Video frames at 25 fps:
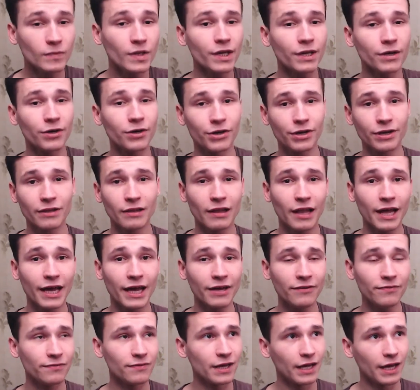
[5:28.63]
real
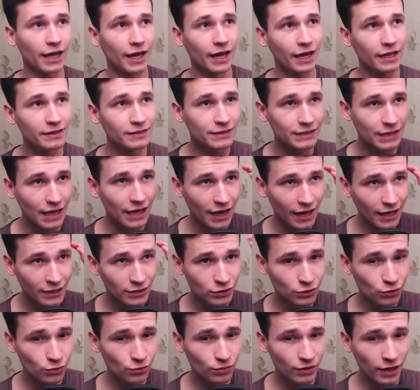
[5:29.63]
life, and I
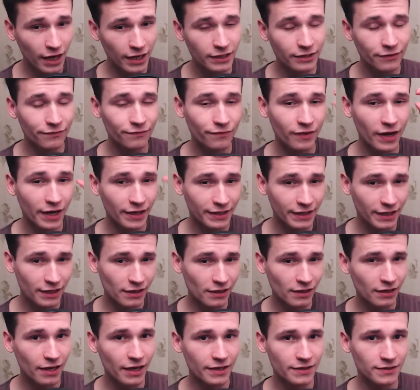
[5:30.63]
do kind of
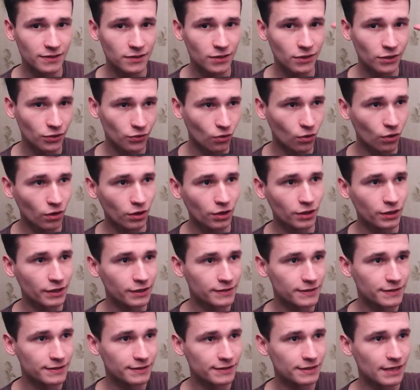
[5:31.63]
idealizing her
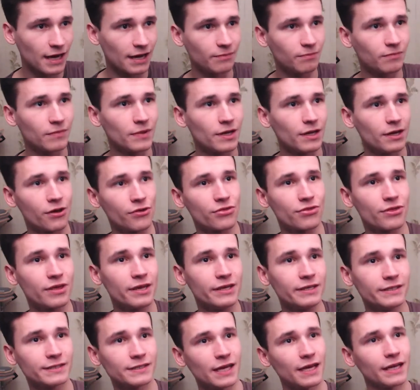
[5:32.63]
in some
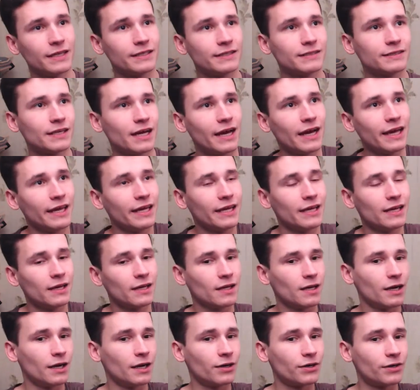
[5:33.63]
things, and I
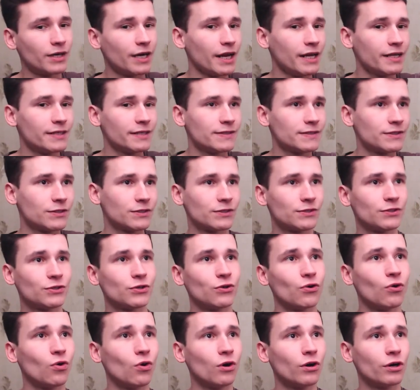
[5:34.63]
raise
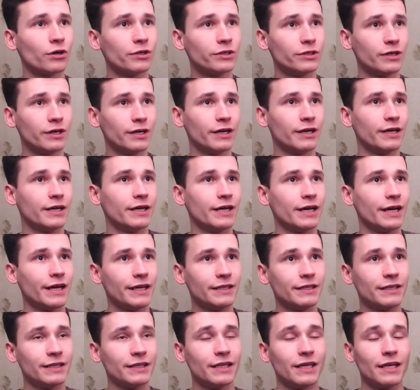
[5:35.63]
her uh,
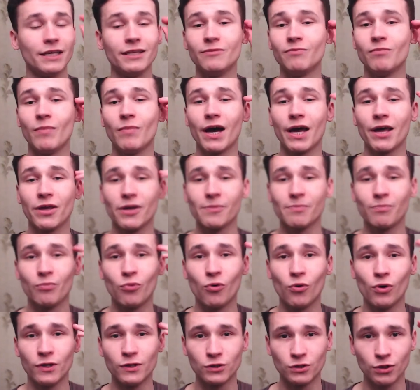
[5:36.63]
in in my
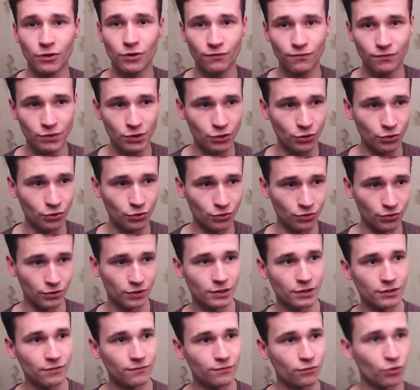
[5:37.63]
point of view.
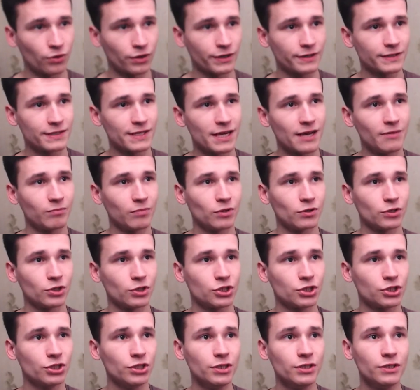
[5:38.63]
For example,
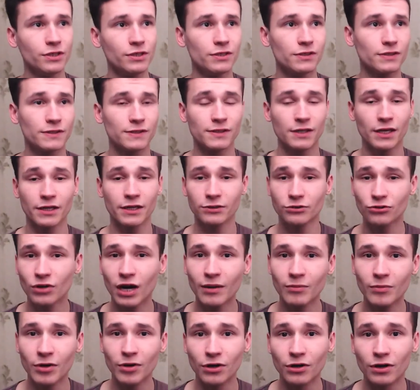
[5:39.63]
she's a
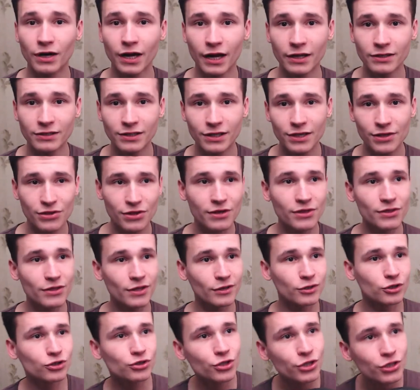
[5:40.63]
drummer, and I think
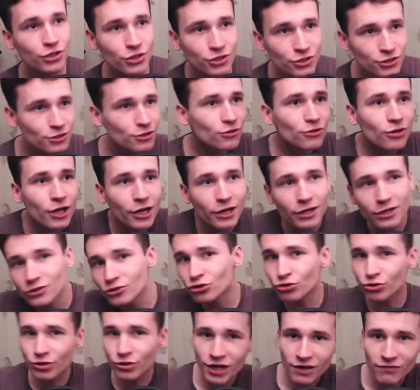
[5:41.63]
that she's like a
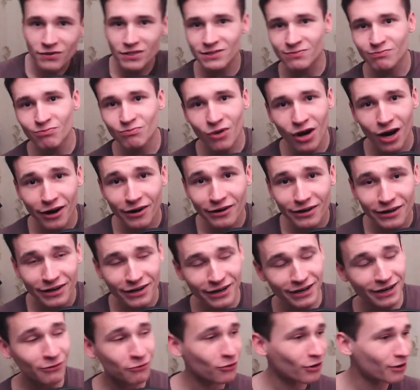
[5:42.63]
Travis Barker, uh,
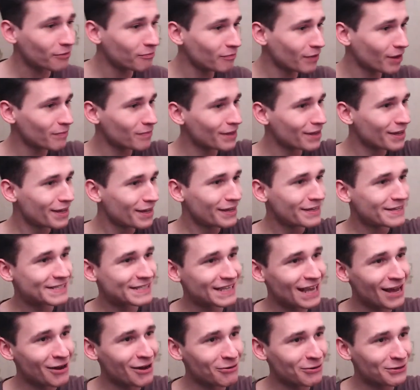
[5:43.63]
or maybe
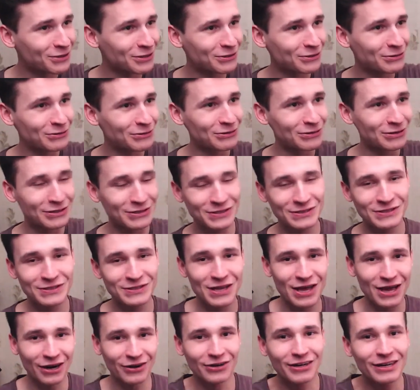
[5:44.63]
someone who is
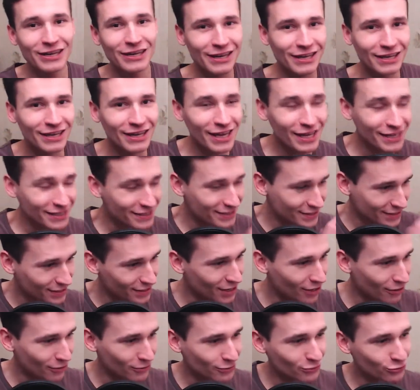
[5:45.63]
uh, really nice in,
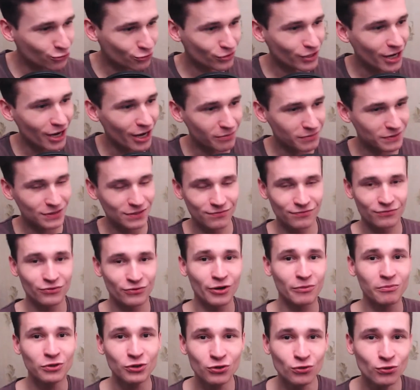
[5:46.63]
on drums
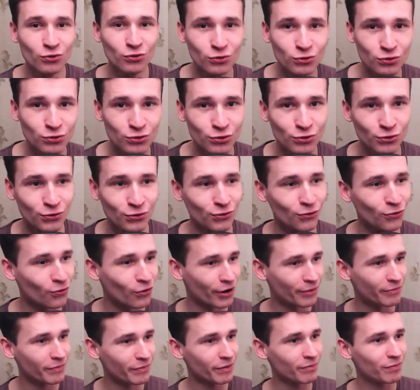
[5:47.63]
from U2,
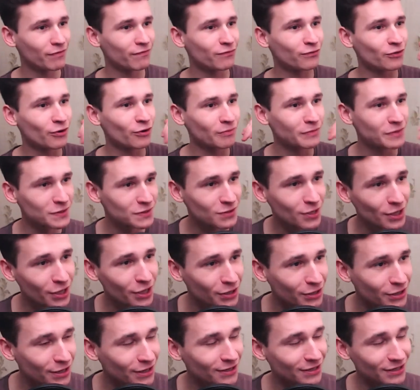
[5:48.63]
or maybe from
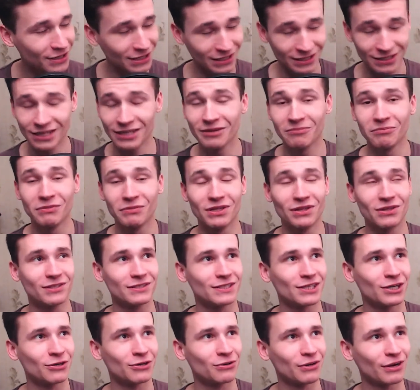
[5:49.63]
Stereo, uh, I mean
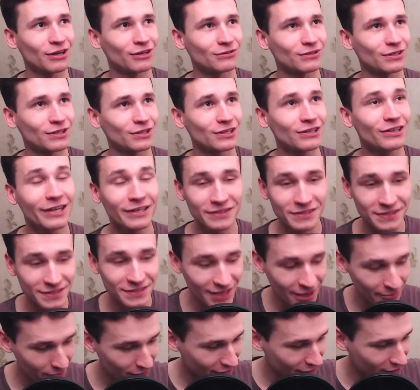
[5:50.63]
Stereo, uh, Led
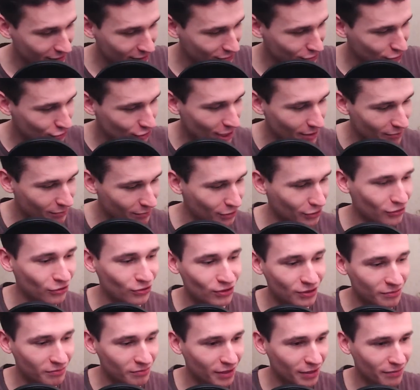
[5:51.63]
Zeppelin drummer,
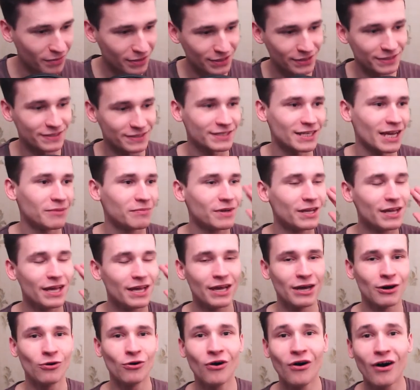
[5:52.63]
or maybe some
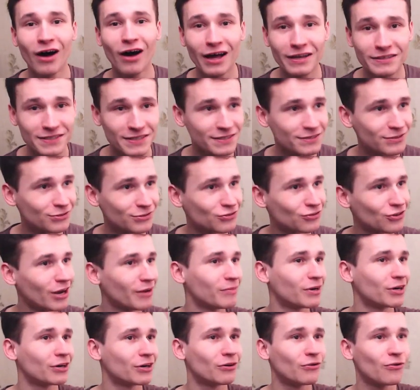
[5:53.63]
Oasis
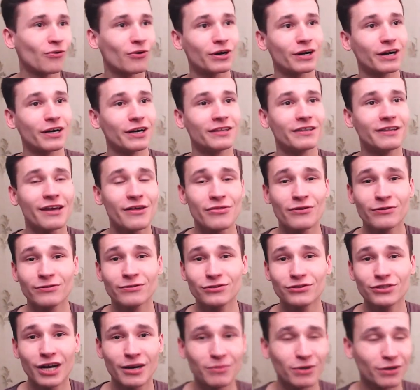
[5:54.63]
drummer, or another
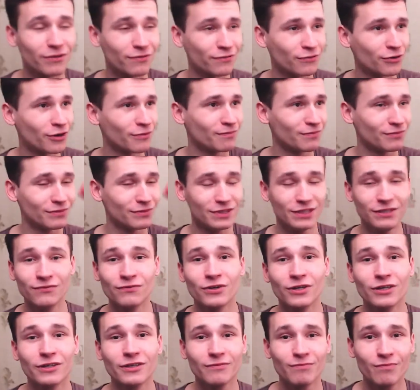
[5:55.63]
drummer from
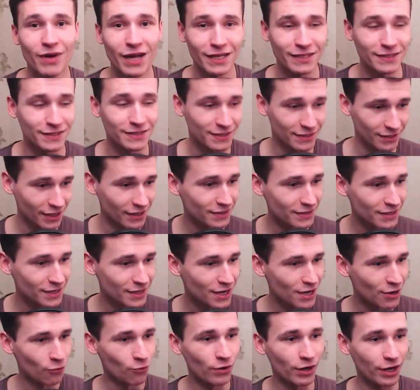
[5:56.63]
different bands, yes?
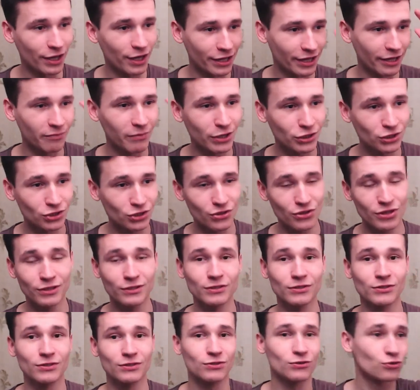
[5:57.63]
We can imagine that
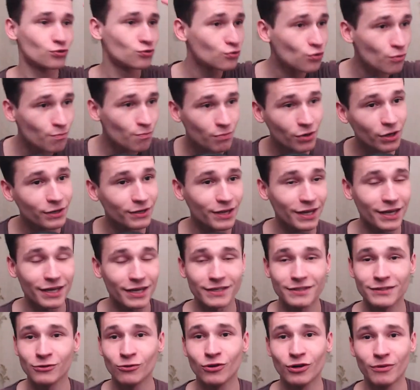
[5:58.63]
it is super
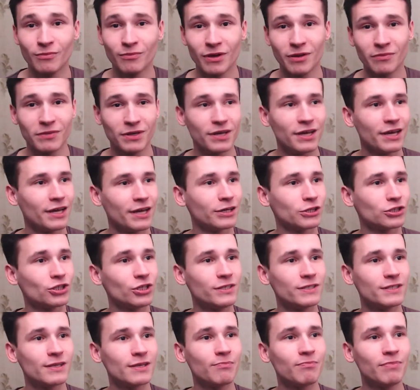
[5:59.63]
nice, or maybe
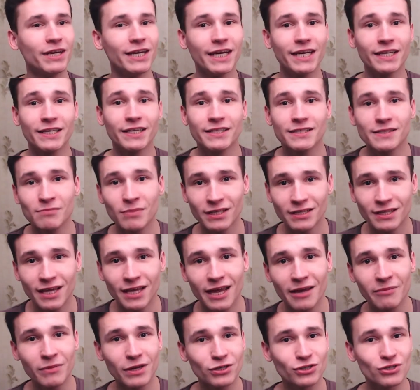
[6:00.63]
she's a pianist, but I
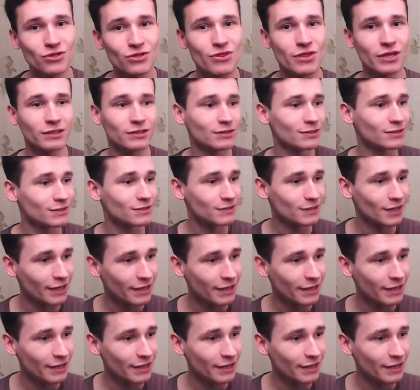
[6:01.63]
imagine that it is a